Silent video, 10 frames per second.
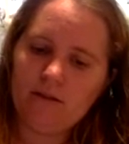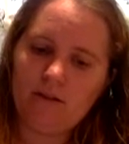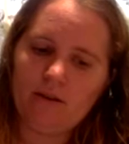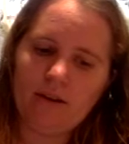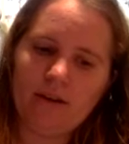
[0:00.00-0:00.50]

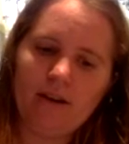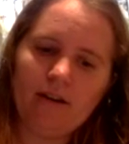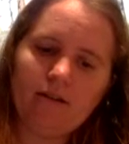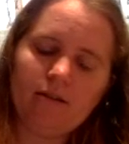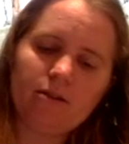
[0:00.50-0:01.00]
Uh,
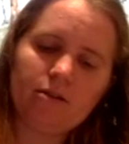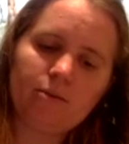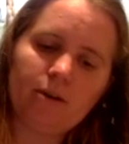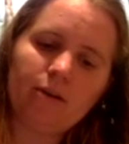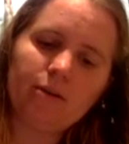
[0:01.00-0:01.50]
again, just
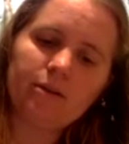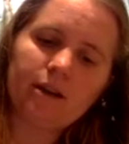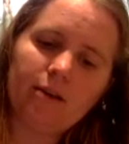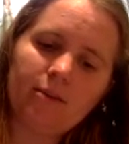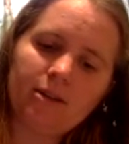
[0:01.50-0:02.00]
what I was
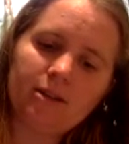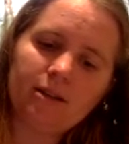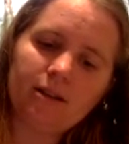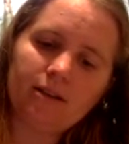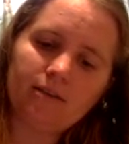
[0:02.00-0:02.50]

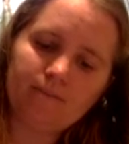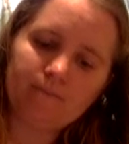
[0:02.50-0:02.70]
commenting on.